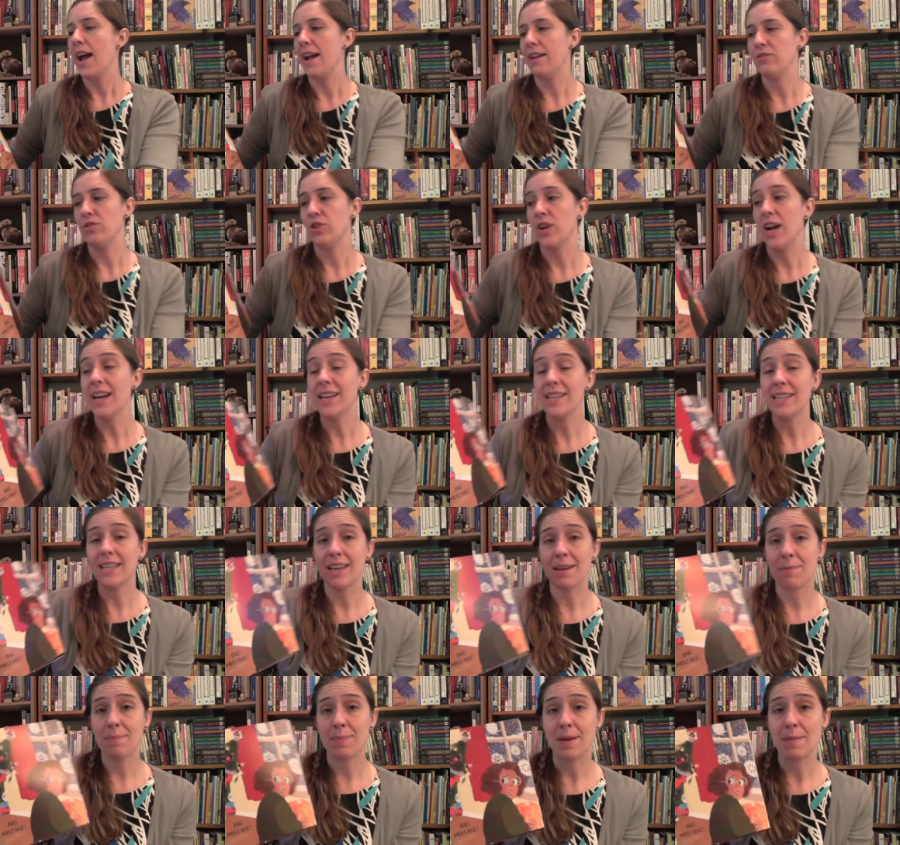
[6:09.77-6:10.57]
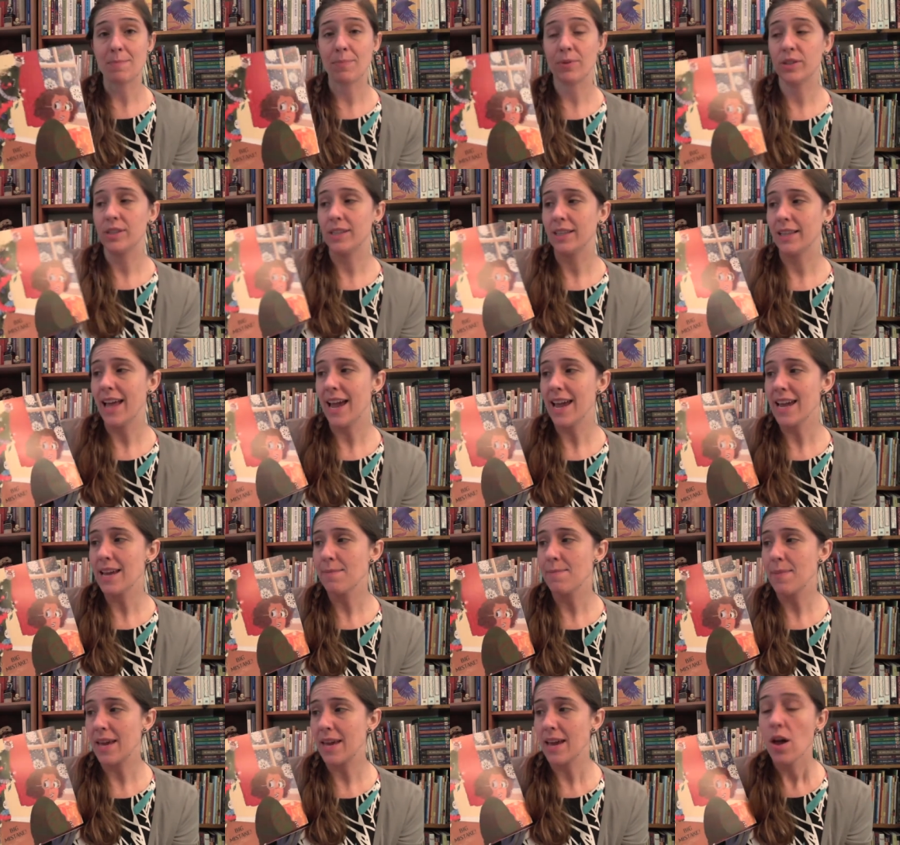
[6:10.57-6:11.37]
I've tried to get people to
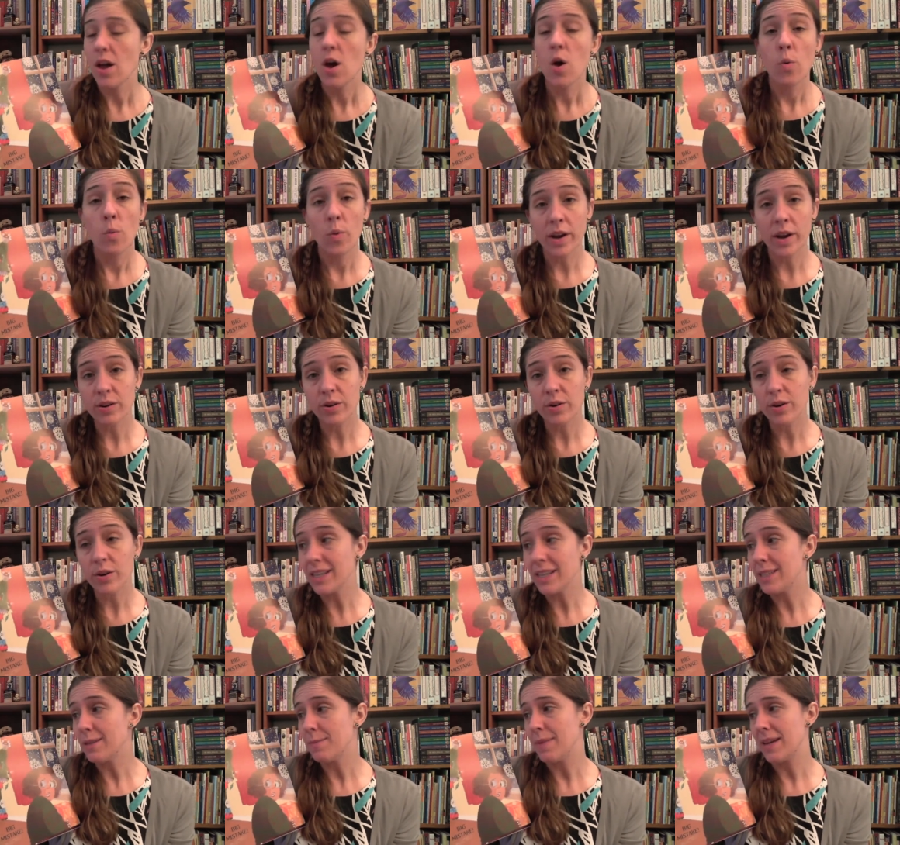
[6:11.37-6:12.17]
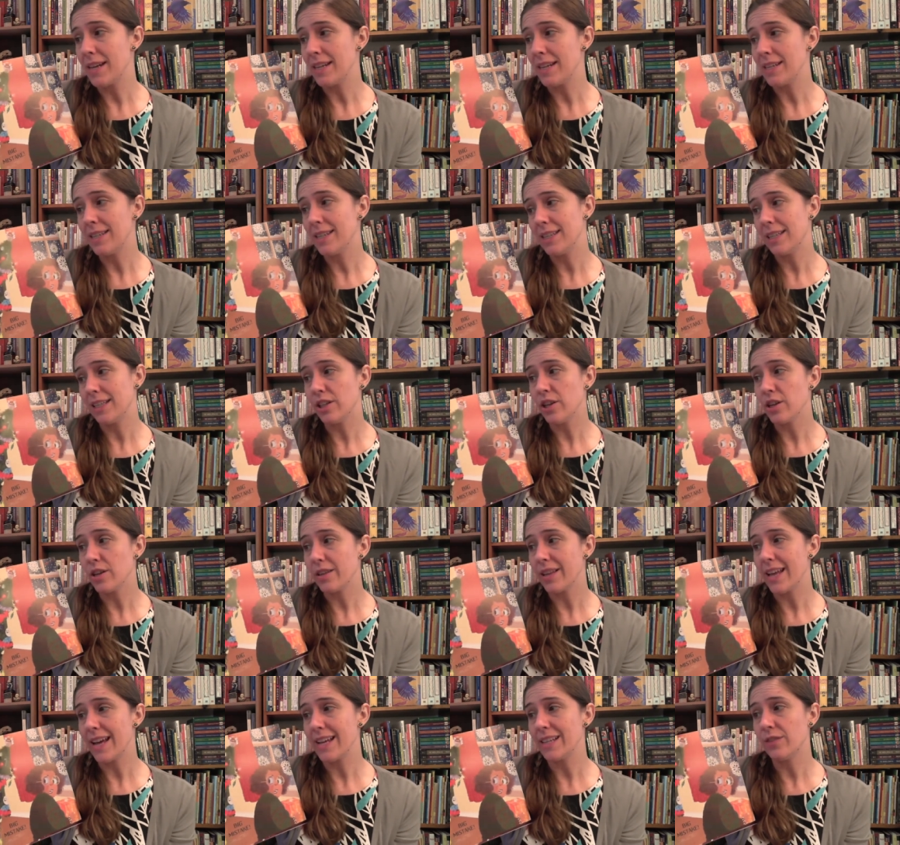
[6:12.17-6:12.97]
like me. One Christmas, to
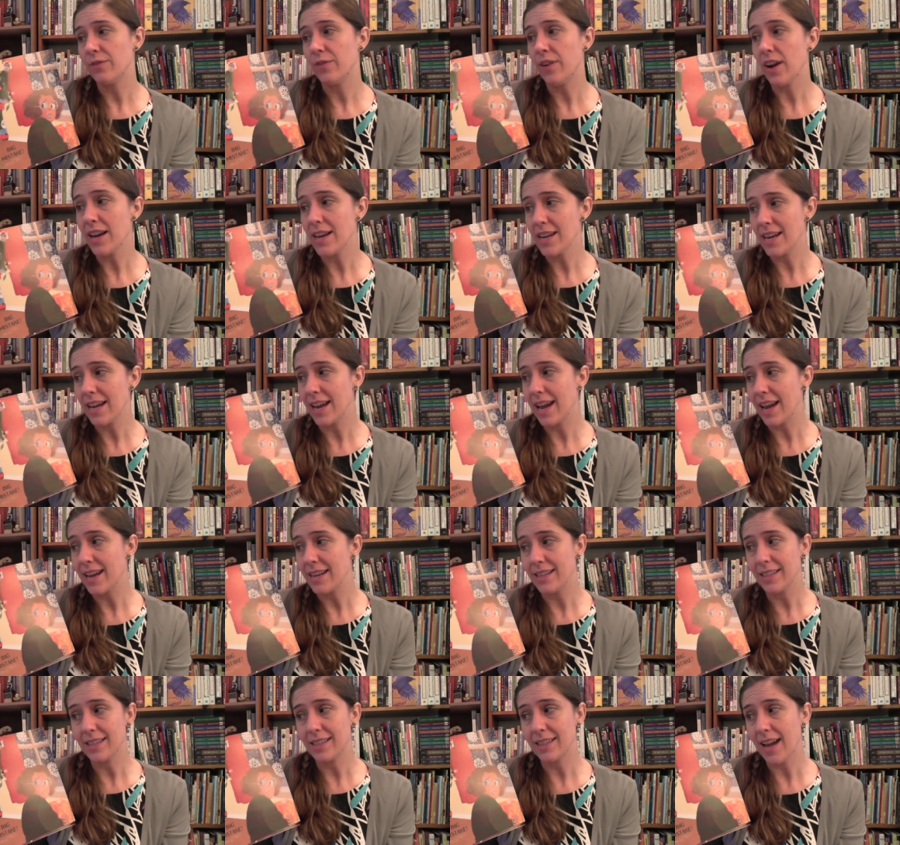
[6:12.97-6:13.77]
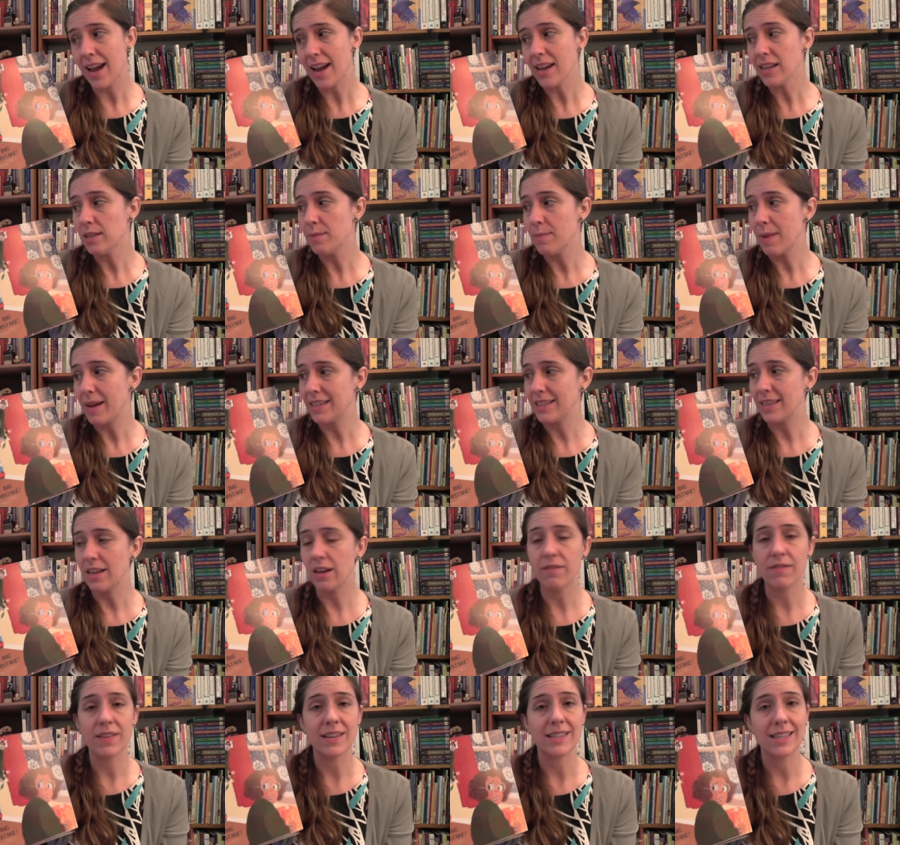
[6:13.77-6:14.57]
look less frightening, I disguised
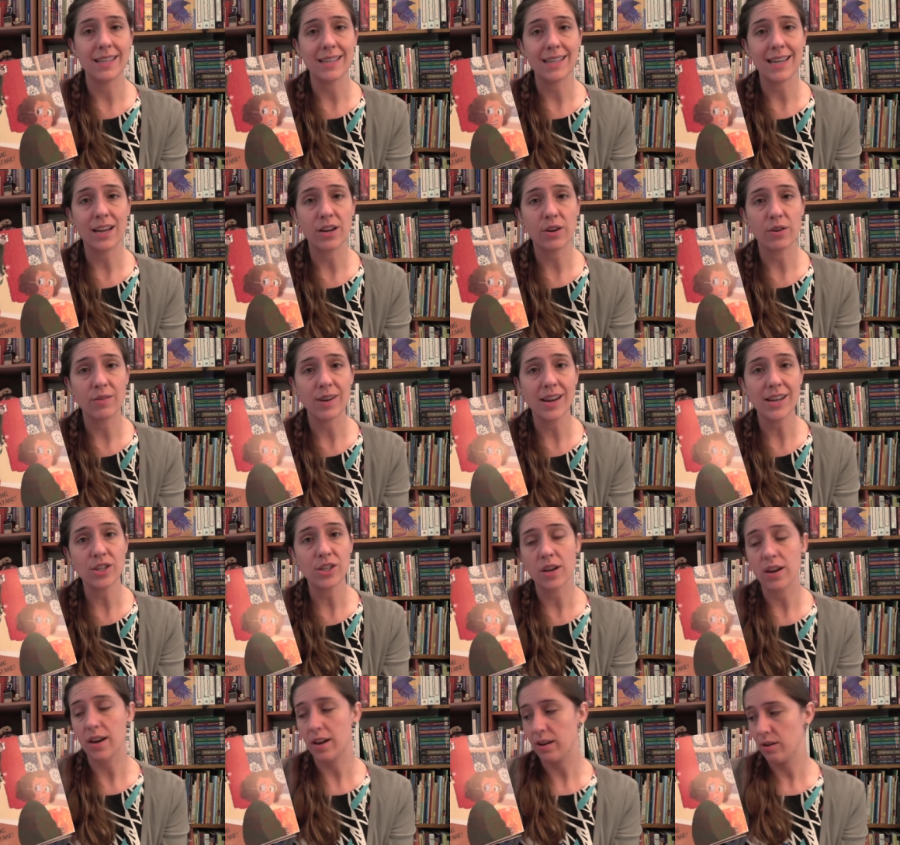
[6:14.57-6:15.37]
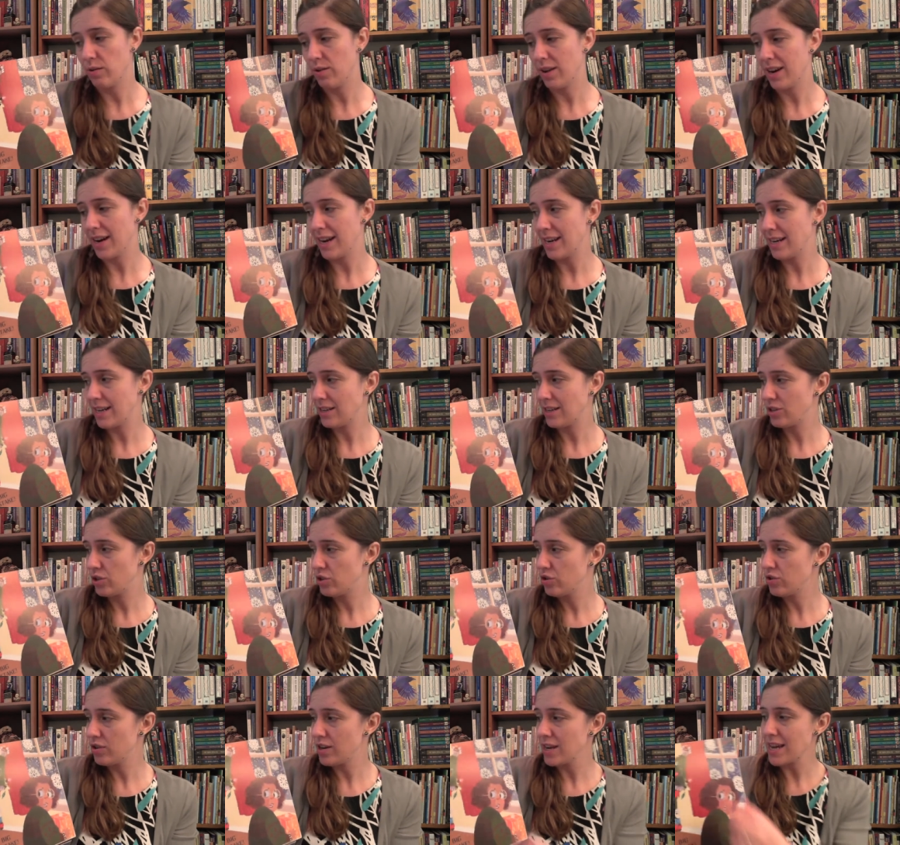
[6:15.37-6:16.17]
myself as a decoration on
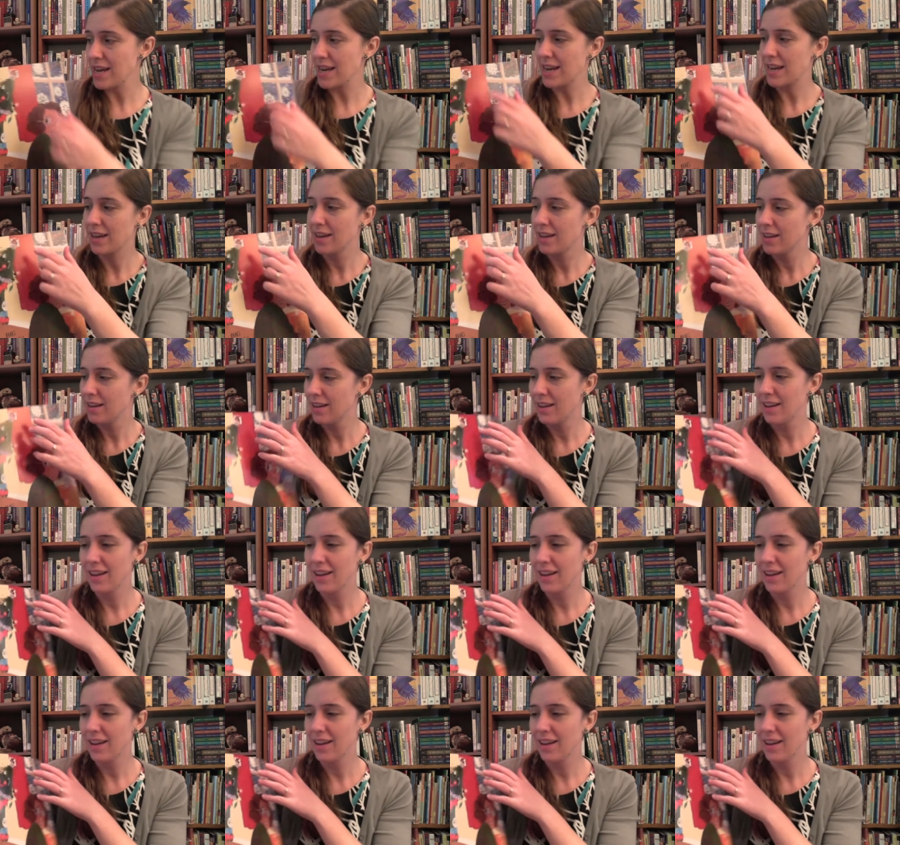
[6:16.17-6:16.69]
Granny's tree.